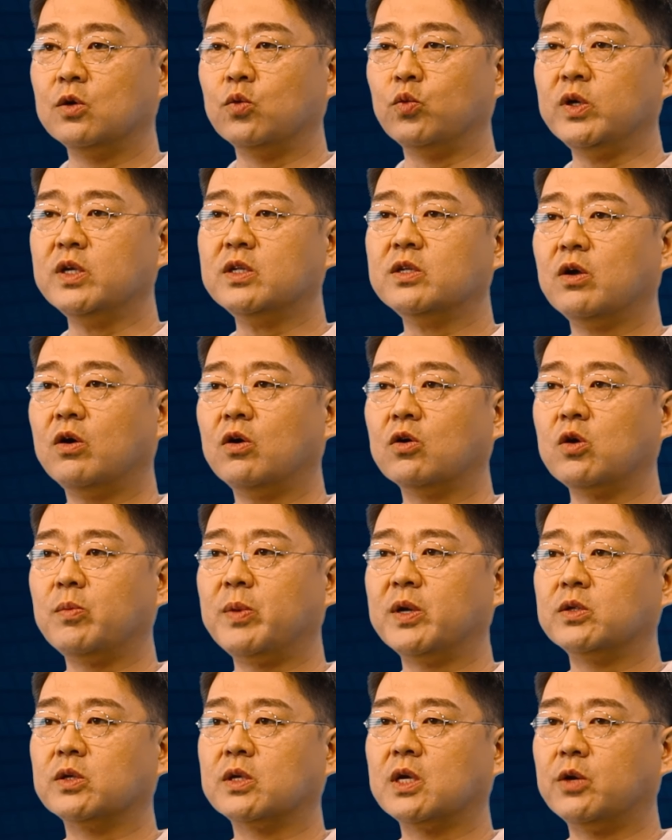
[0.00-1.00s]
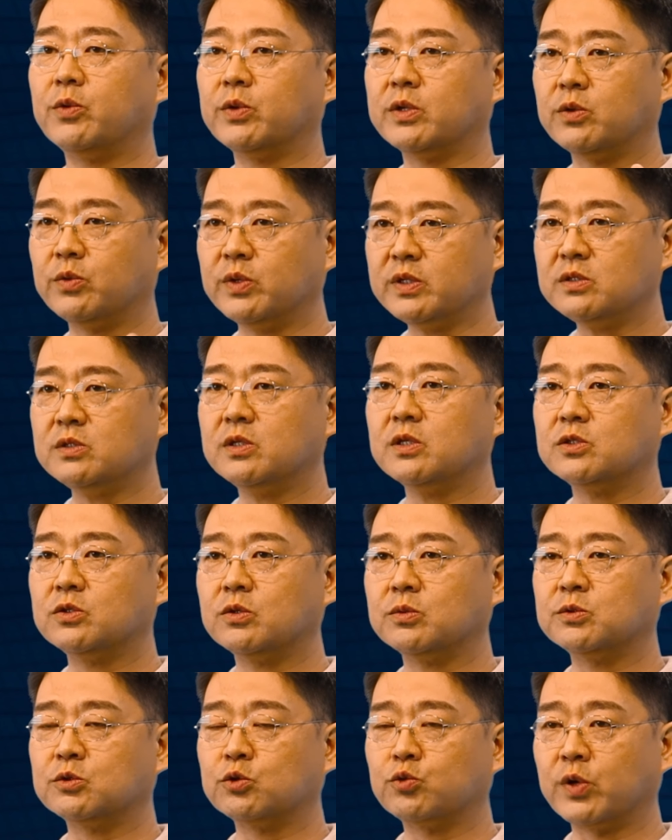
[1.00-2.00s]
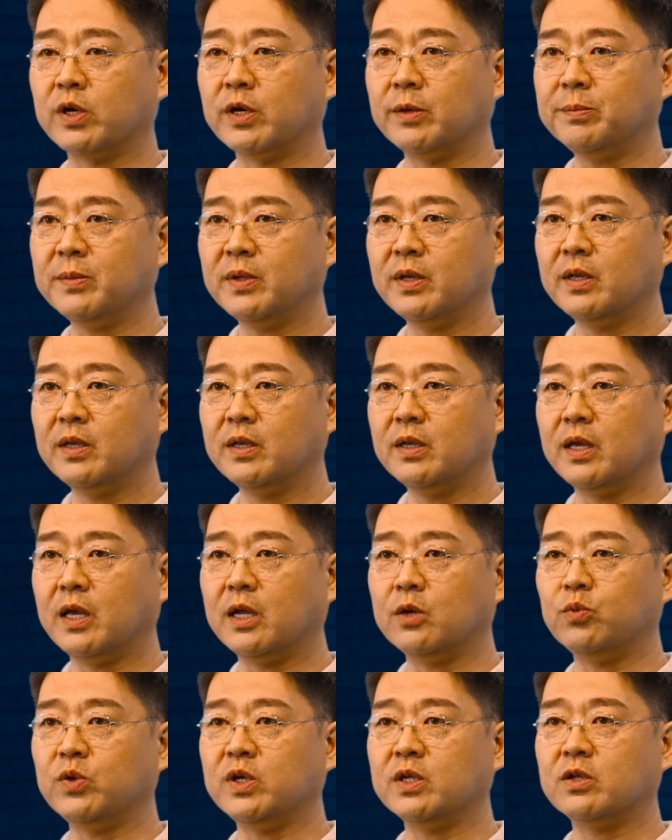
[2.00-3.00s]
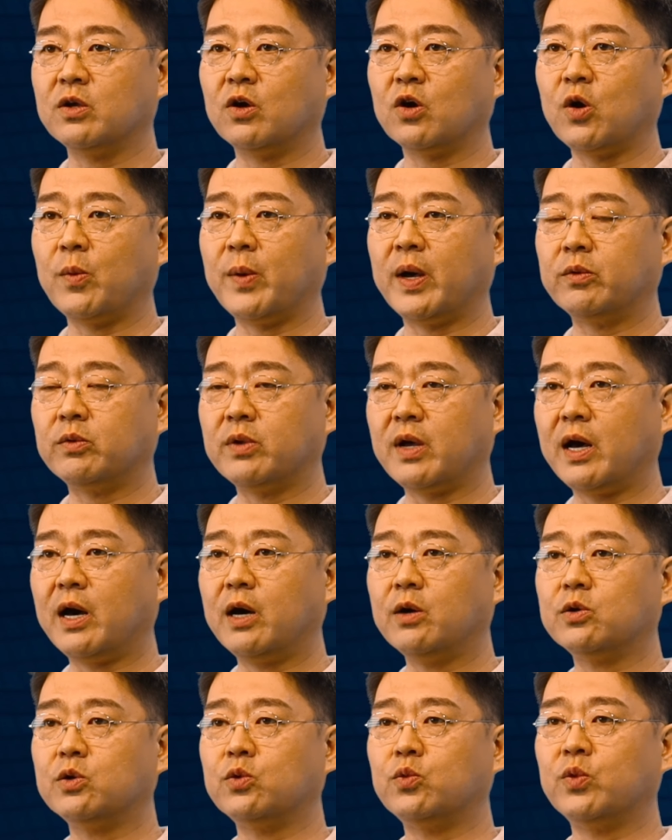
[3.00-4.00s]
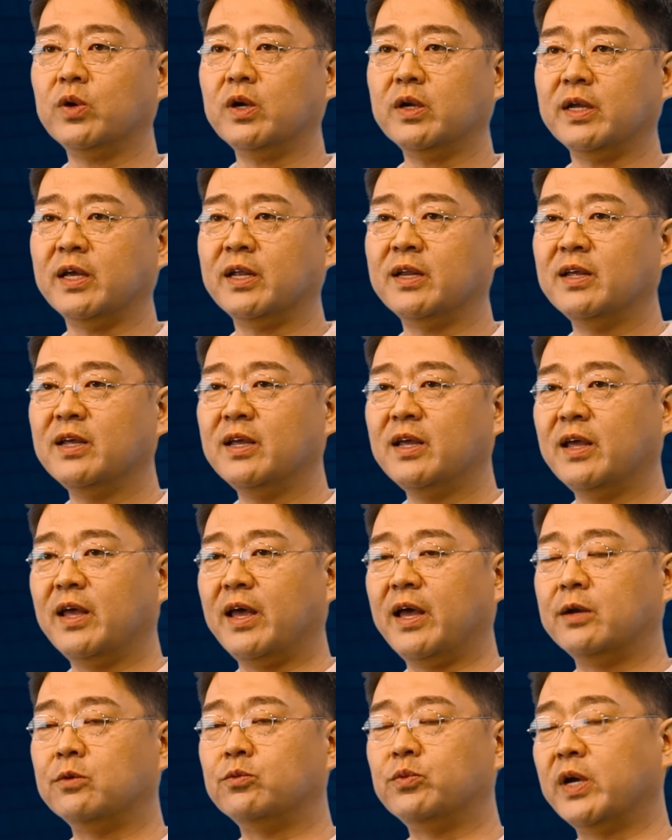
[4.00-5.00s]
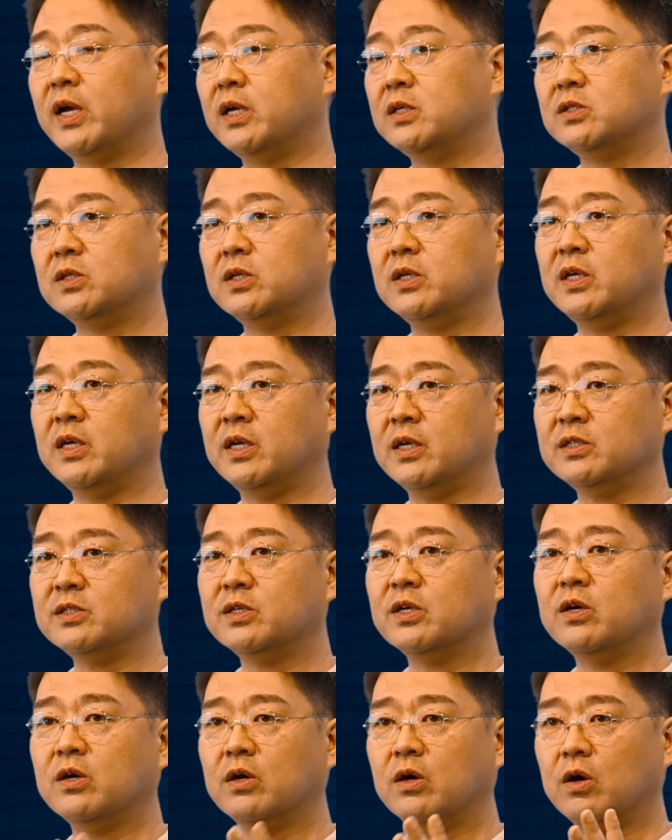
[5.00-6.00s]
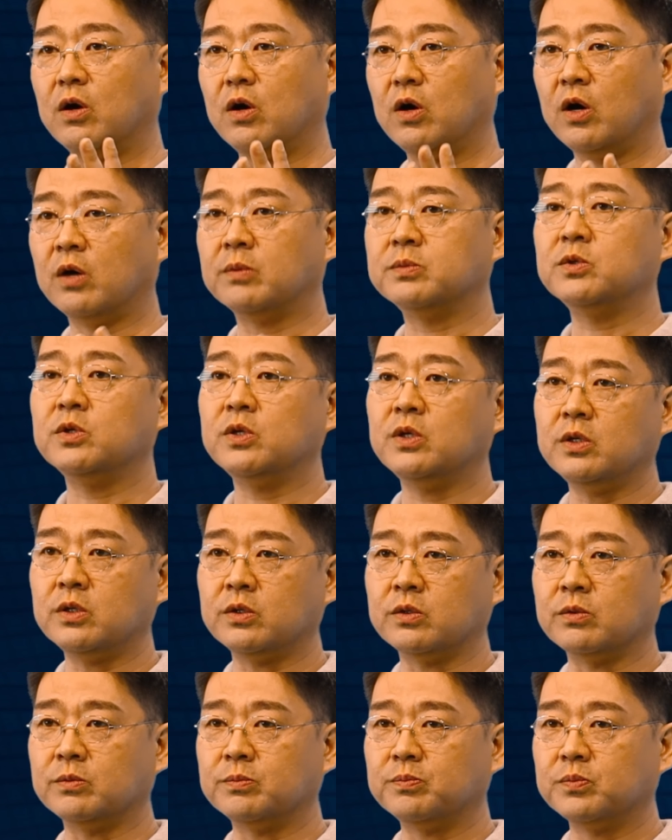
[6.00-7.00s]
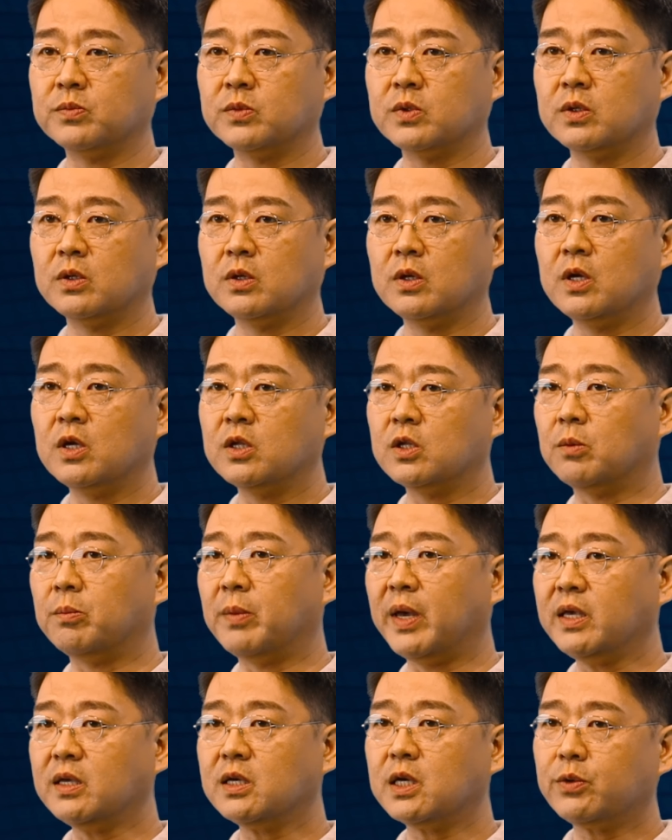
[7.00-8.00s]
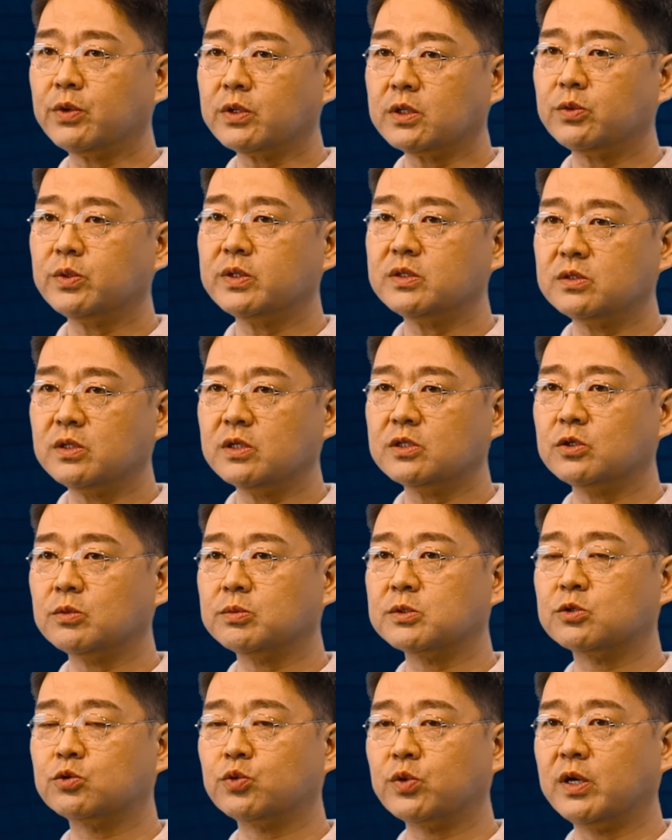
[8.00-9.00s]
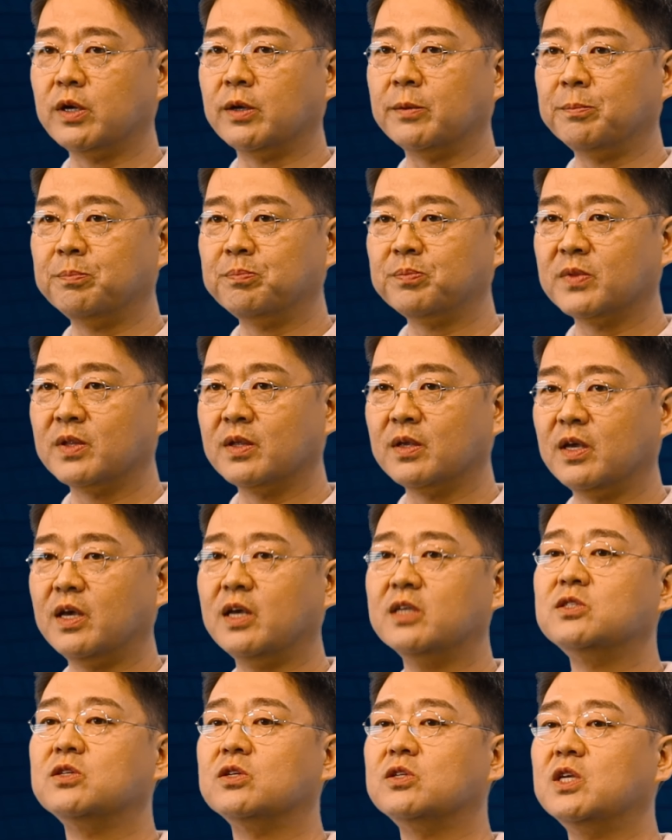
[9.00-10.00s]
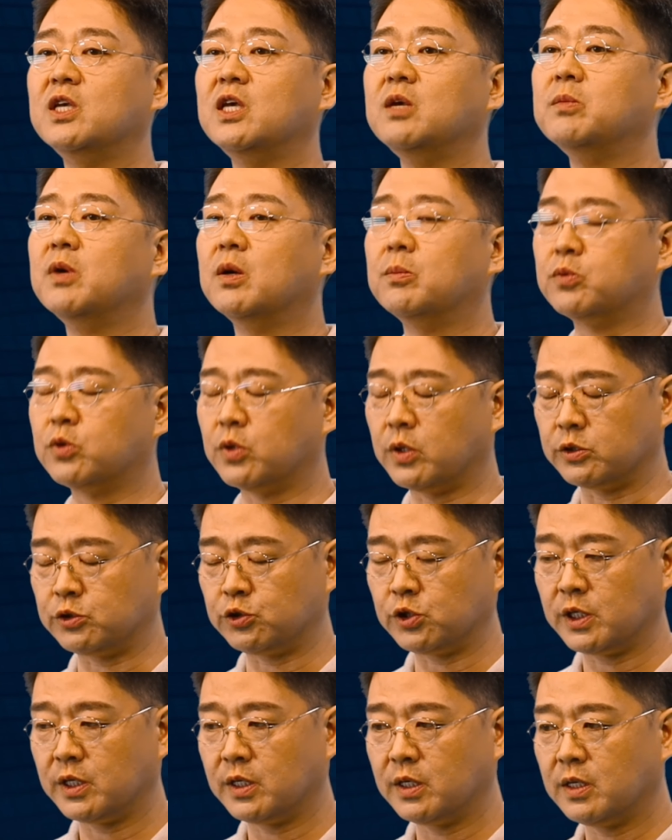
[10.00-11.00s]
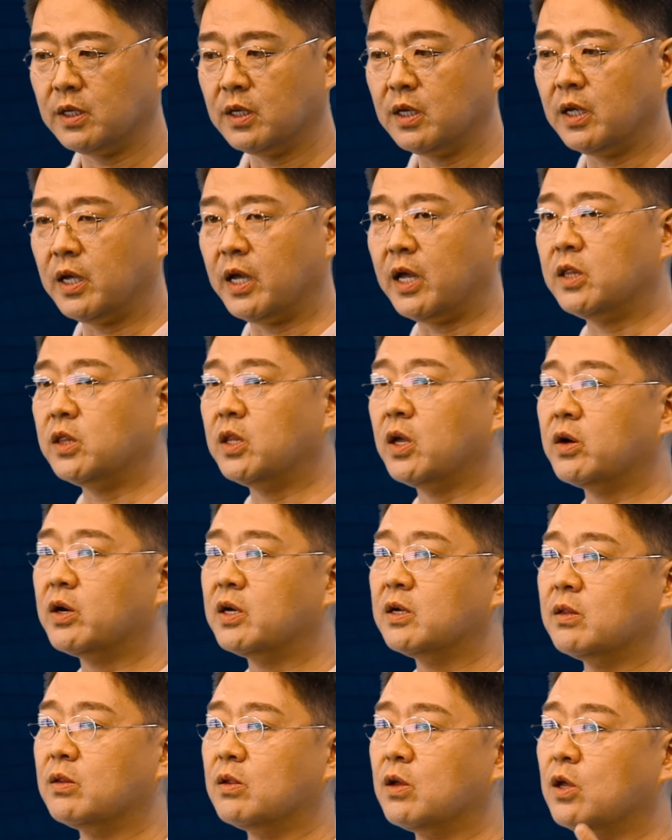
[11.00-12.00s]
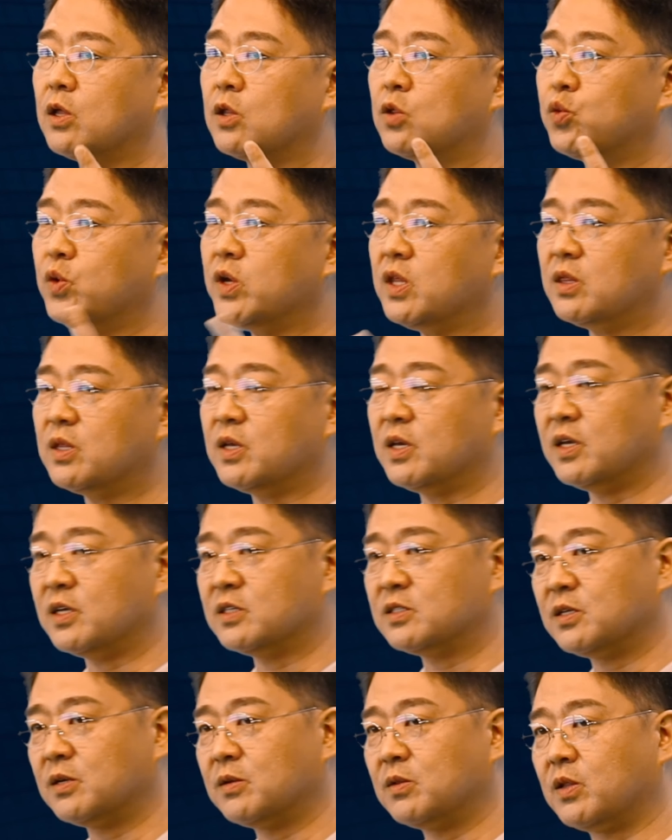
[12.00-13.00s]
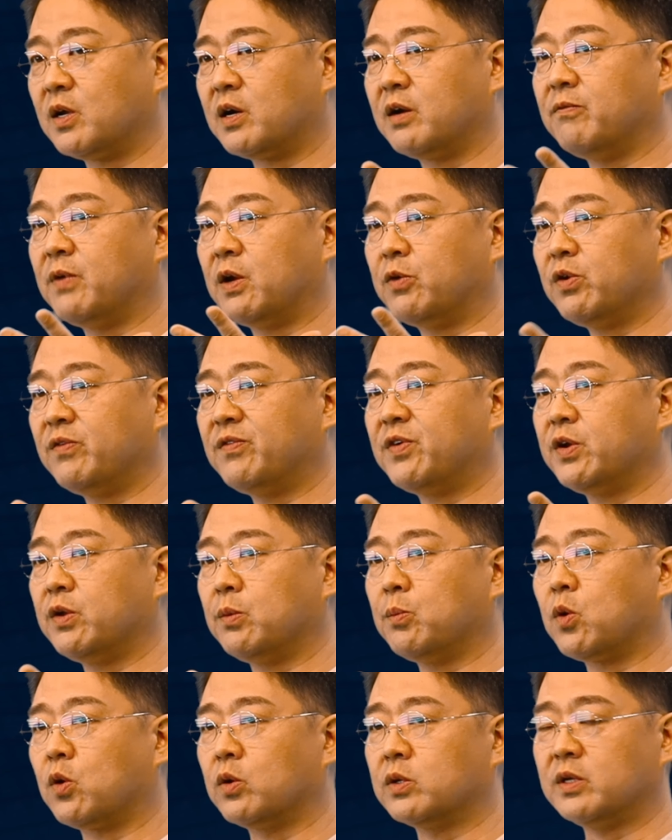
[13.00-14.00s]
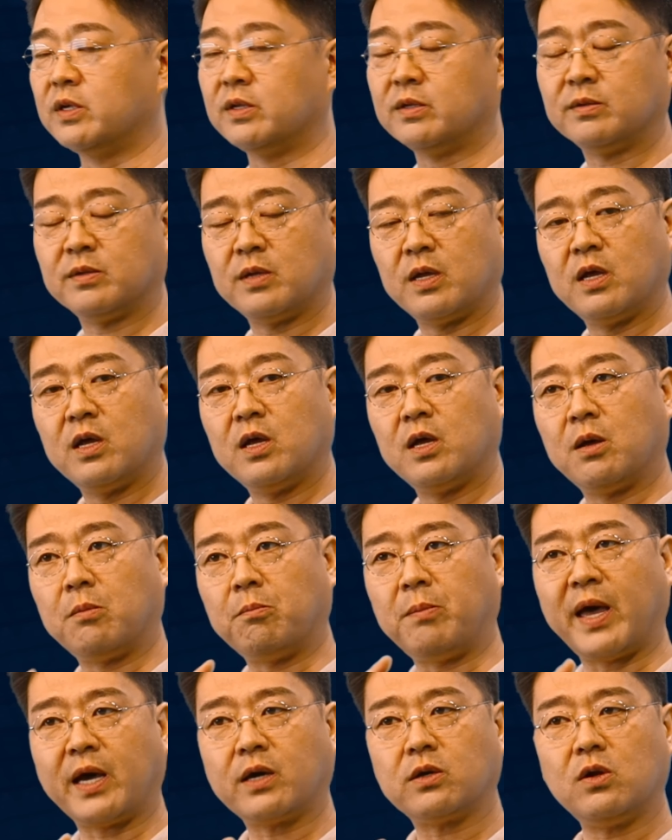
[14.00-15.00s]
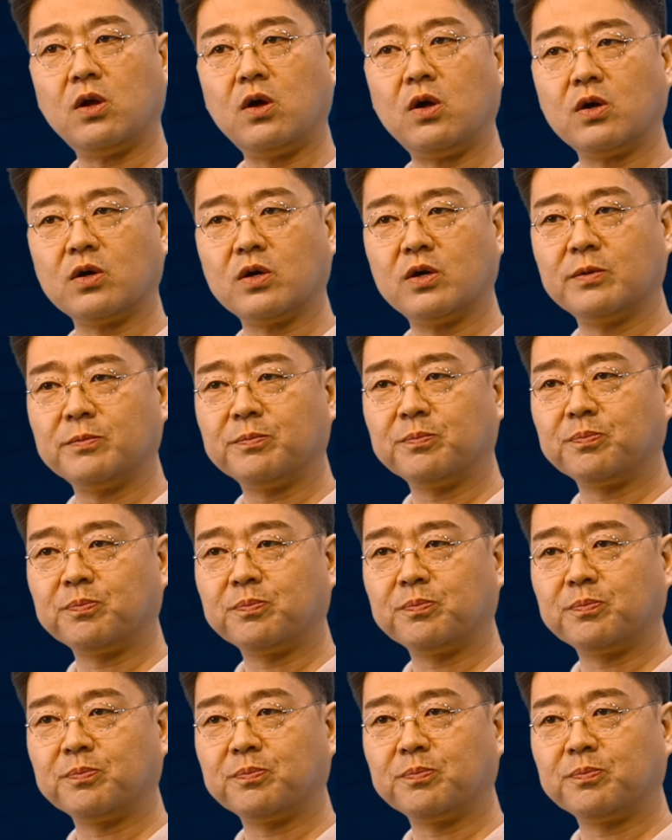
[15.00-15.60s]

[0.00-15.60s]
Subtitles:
we talk about the characteristics of Scrum and we talk about how to run it, and rest is up to you. The main characteristics of Scrum, it's a team approach. And there are three things that are very, very important: backlog,